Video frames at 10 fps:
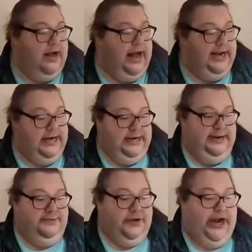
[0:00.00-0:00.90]
I didn't
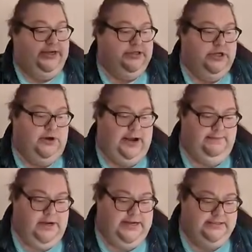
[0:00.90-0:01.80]
keep track, so I'm
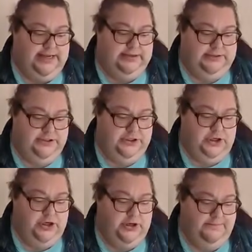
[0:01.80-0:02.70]
not exactly
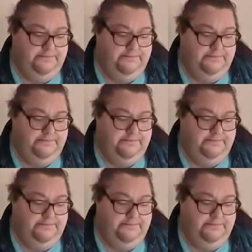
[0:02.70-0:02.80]
sure.